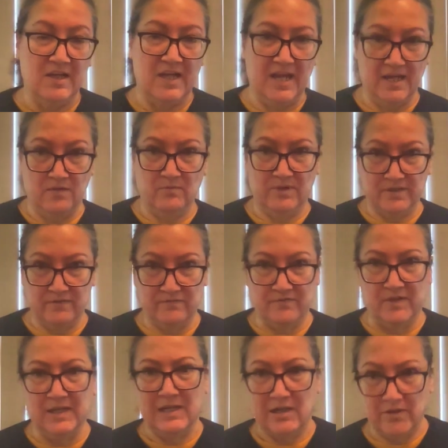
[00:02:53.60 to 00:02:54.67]
and with the
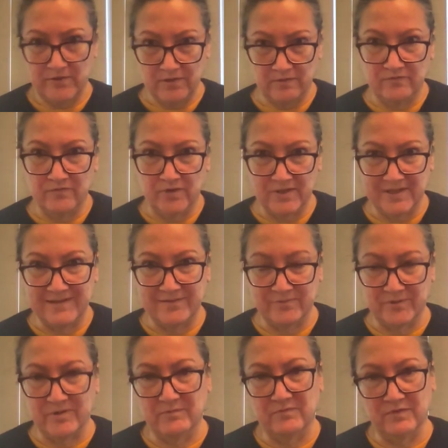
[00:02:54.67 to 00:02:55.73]
foot. Although for this,
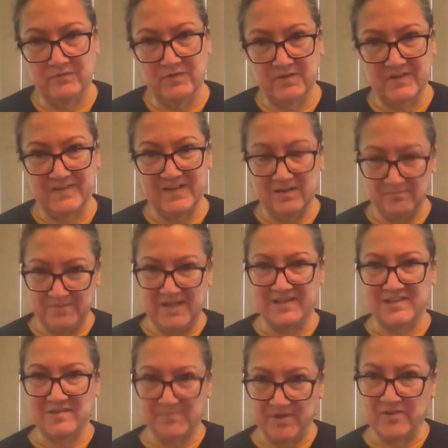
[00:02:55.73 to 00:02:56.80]
we're focusing on
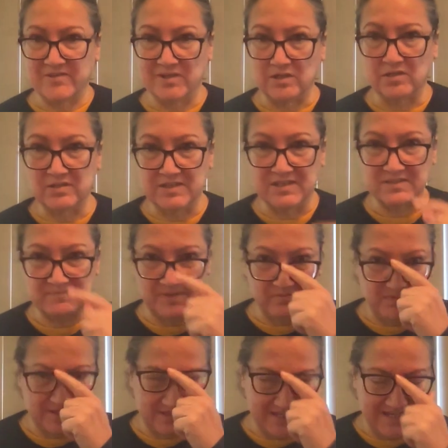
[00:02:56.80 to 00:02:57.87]
basketball, so it'll just be
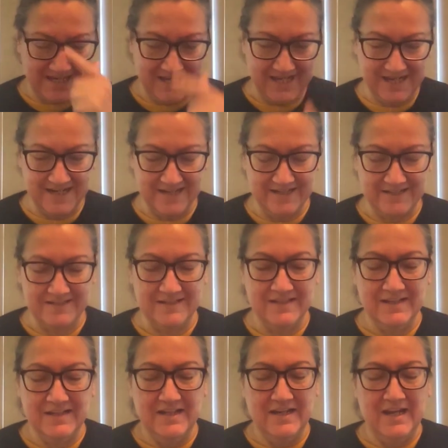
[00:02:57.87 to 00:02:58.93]
with the hand.
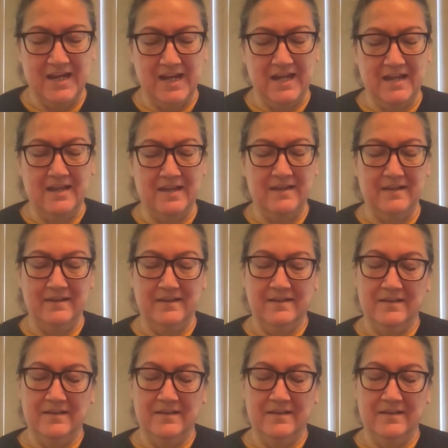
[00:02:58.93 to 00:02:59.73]
And